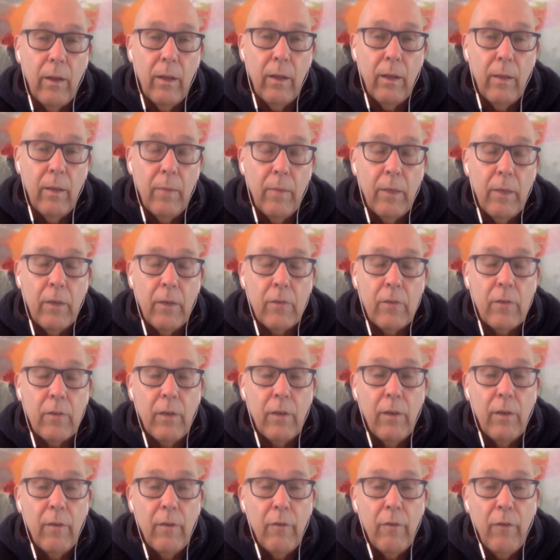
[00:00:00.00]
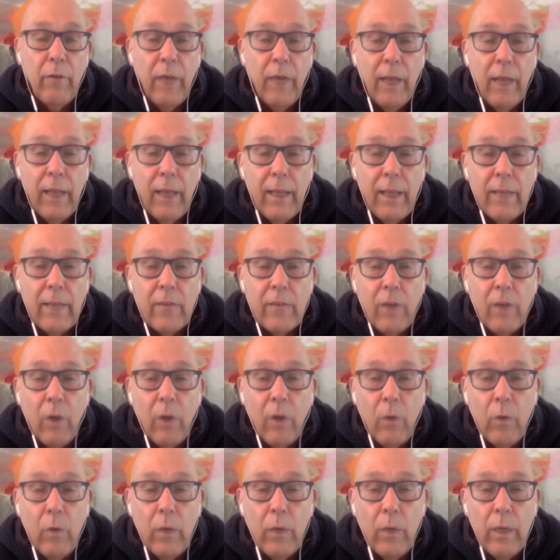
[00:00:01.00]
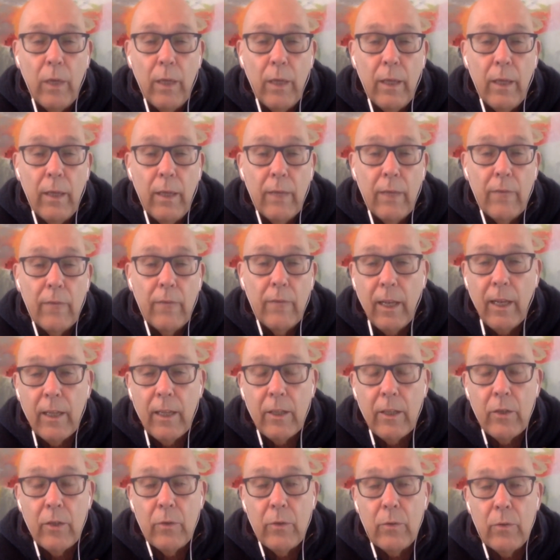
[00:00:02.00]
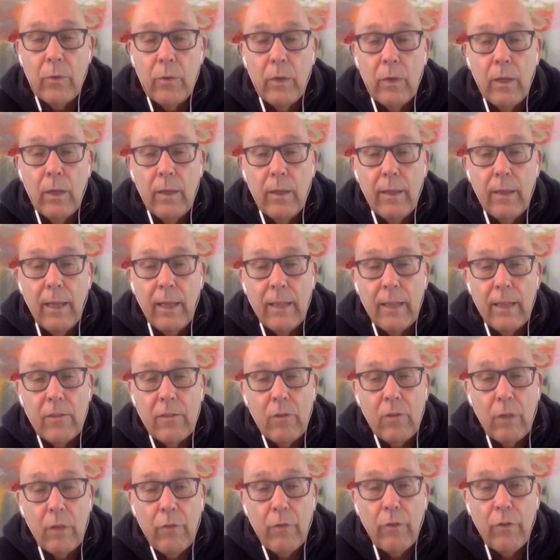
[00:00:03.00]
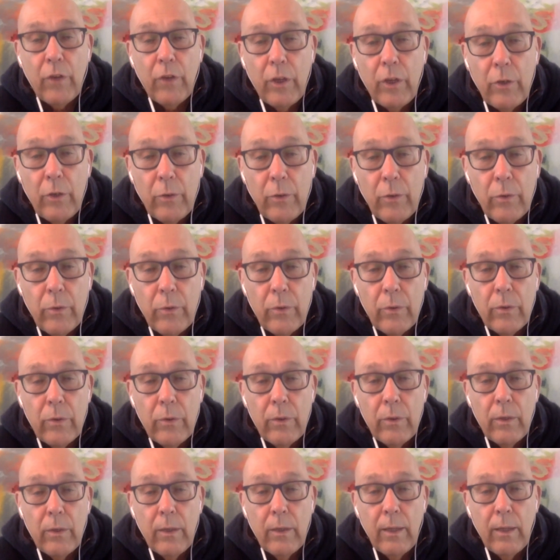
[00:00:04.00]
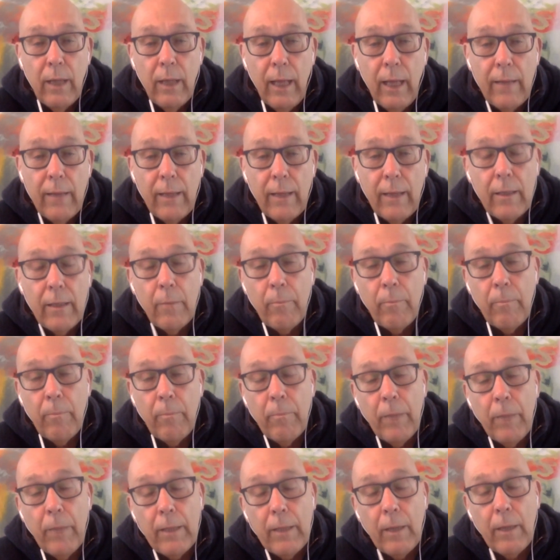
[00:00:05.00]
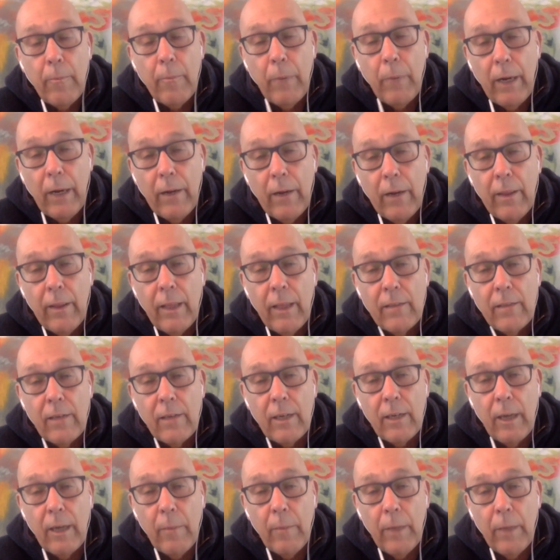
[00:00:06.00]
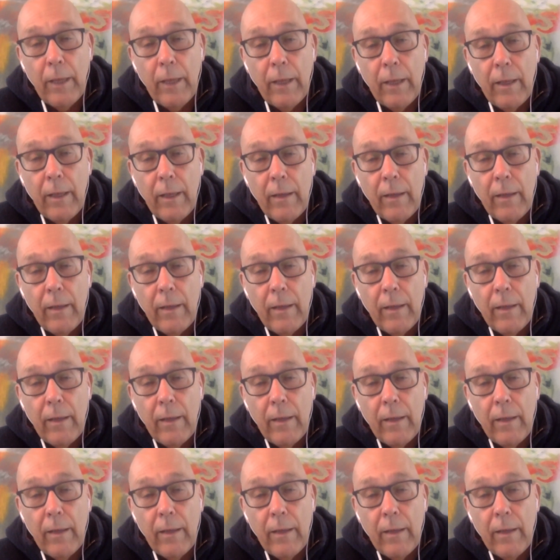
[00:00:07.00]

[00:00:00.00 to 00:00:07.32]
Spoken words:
Because failing is only telling you that it's not for you and that the that there are better things are coming.